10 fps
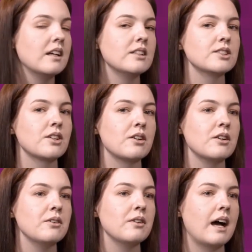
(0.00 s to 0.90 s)

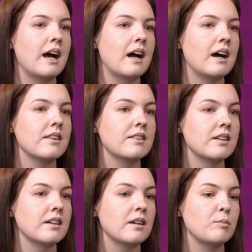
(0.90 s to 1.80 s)
So
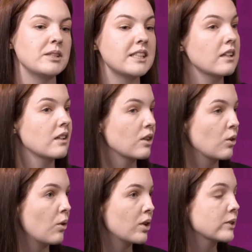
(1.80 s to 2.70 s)
the particular
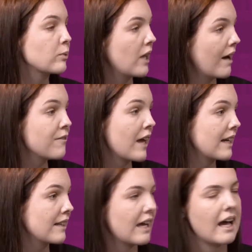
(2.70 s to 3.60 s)
course will have that
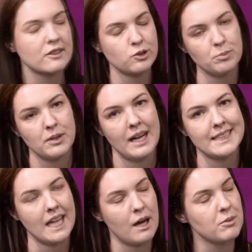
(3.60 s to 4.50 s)
in the How to Apply
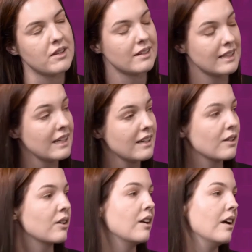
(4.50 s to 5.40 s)
tab with a
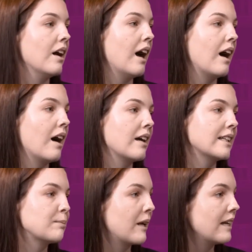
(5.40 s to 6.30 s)
link
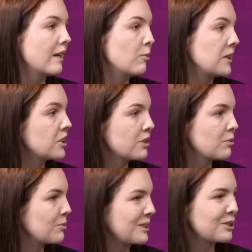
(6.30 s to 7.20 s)
explaining which
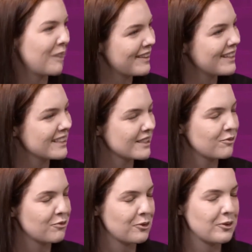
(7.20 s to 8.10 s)
method is
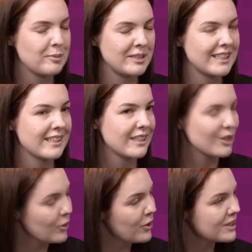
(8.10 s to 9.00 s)
for the particular
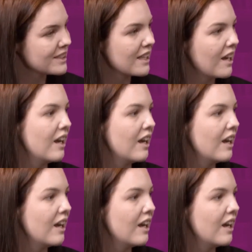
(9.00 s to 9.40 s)
course.